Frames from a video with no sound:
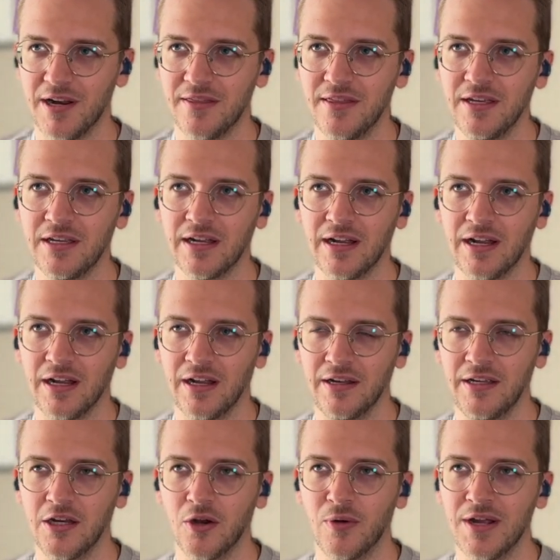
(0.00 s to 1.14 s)
But I think,
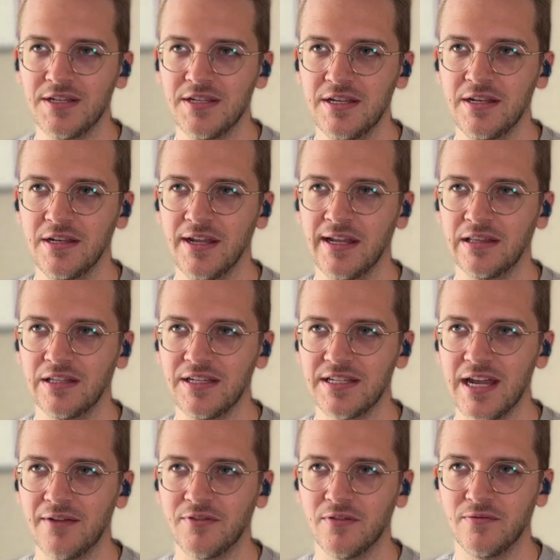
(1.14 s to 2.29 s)
you know, I did at
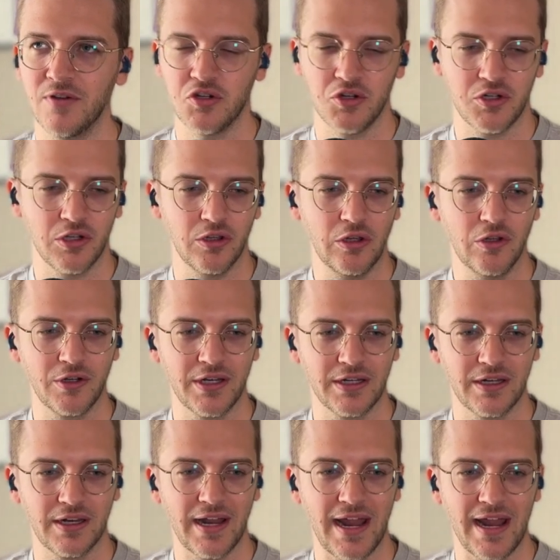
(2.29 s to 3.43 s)
least have the vision to look